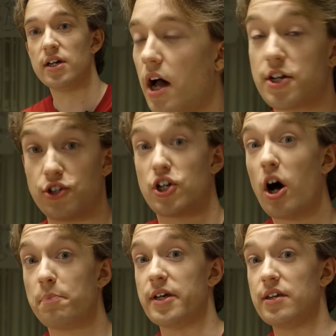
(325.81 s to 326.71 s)
I could
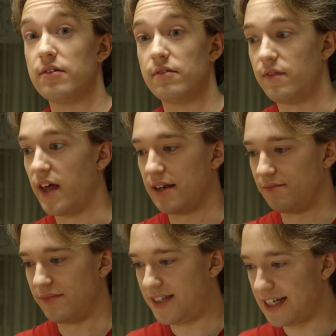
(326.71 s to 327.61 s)
copy that
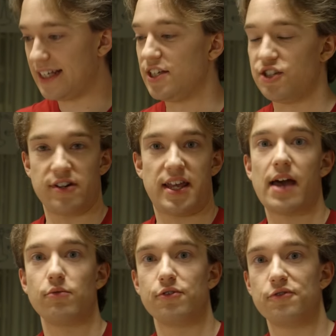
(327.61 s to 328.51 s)
delete your
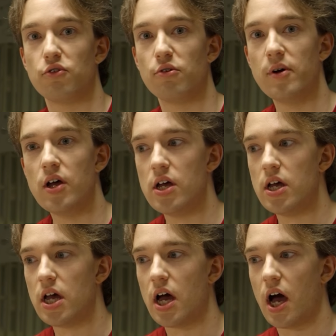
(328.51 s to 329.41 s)
account form
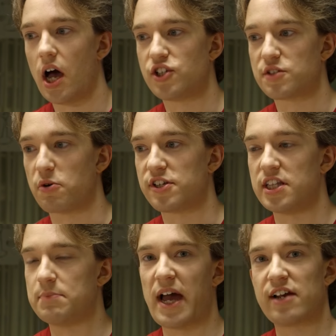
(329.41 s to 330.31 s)
and just put it
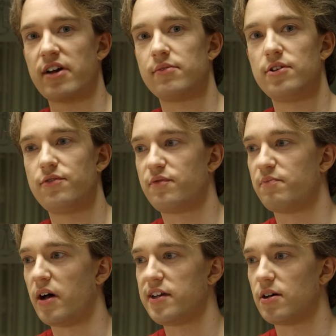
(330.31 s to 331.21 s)
in the background of
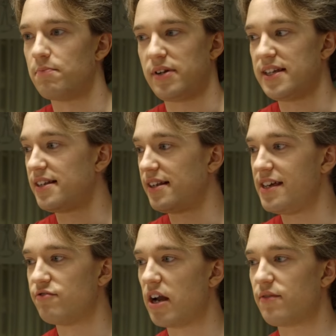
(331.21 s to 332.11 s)
my
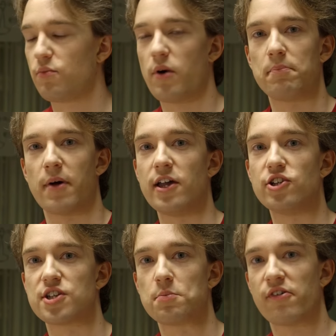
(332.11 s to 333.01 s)
completely irrelevant web
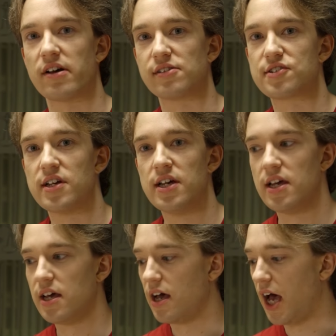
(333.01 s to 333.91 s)
page somewhere else.
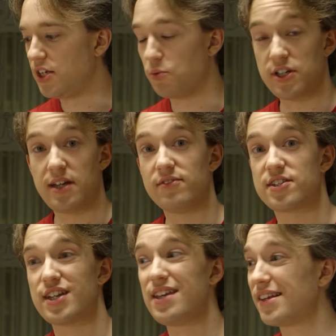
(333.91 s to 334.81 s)
And you wouldn't even
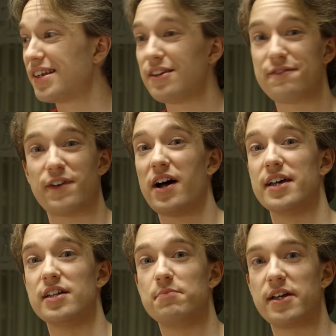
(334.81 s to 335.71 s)
see that it had
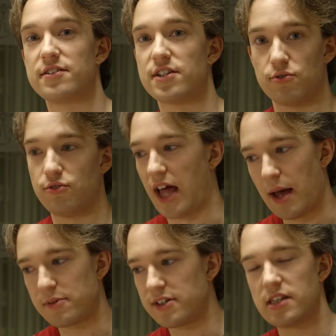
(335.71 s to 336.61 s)
fired because it's all
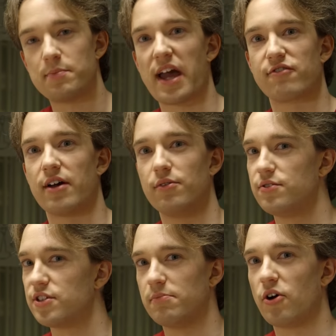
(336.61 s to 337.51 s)
happened in the background
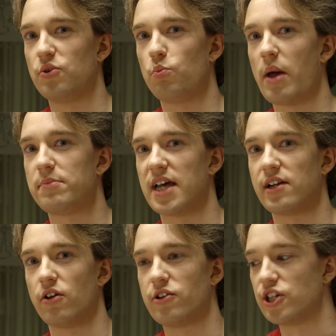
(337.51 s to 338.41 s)
using modern web
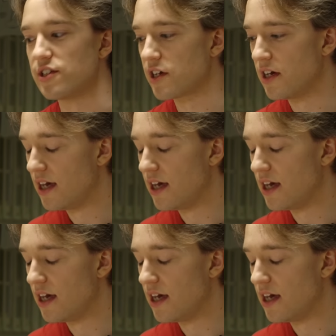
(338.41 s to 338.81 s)
technologies.